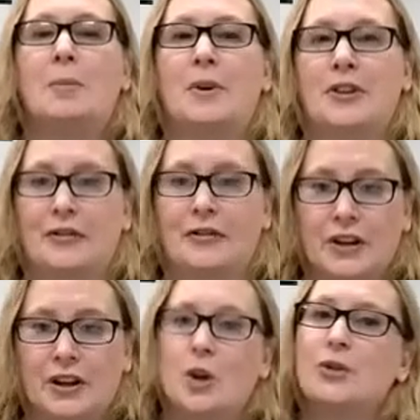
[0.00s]
but they're
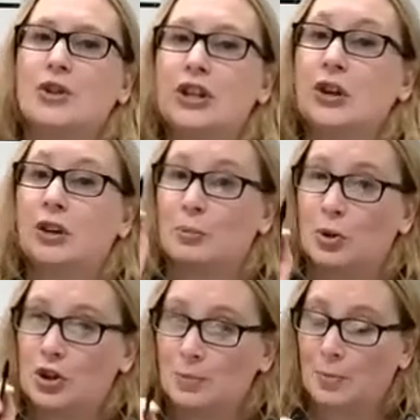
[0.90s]
videos so you can
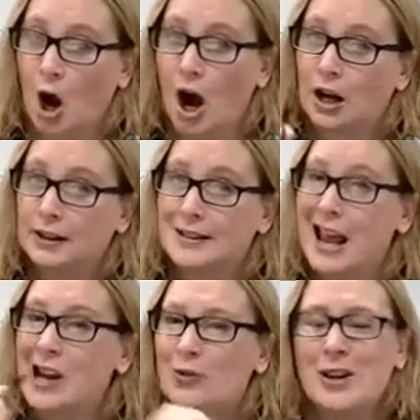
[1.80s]
push pause
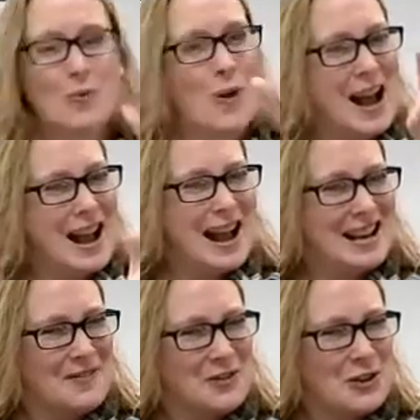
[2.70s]
and
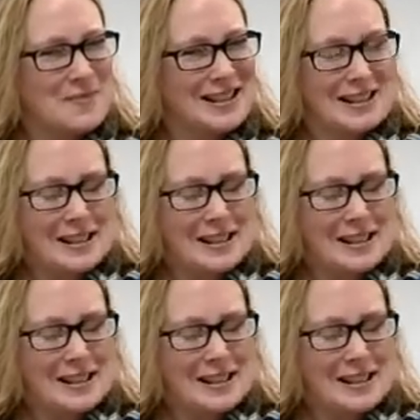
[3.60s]
rewind if you missed